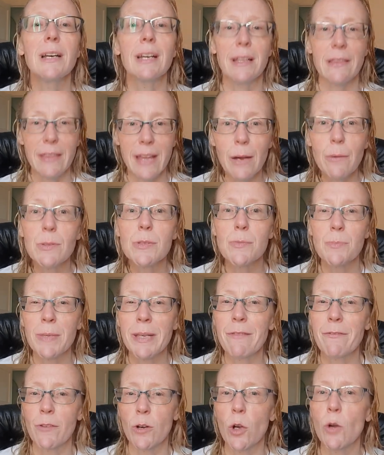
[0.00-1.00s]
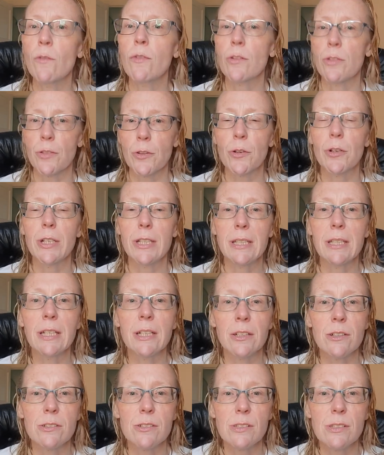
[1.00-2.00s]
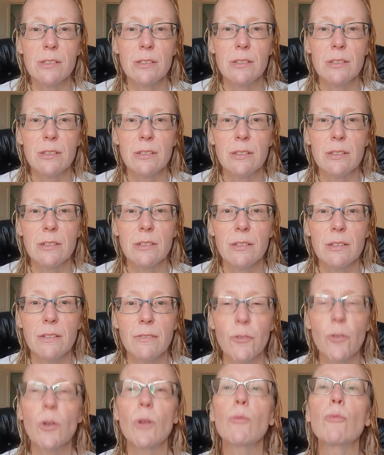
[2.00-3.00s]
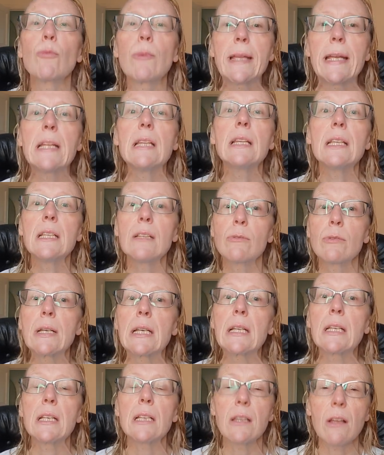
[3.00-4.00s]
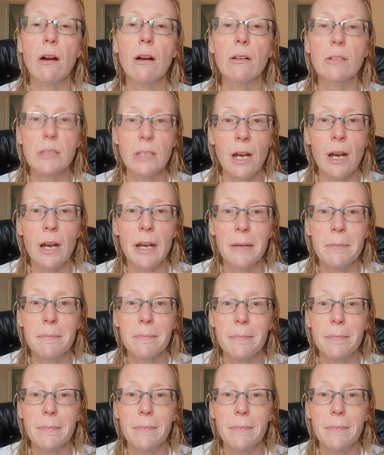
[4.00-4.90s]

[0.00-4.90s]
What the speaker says: And that was me for over 30 years, for a really, really long time.